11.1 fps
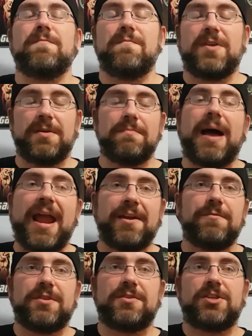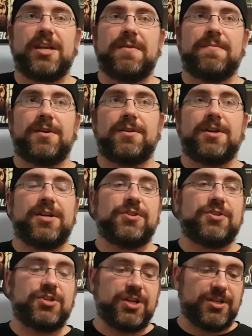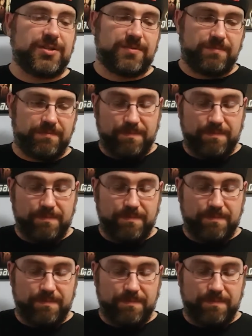combined with Jakeem Thunder is just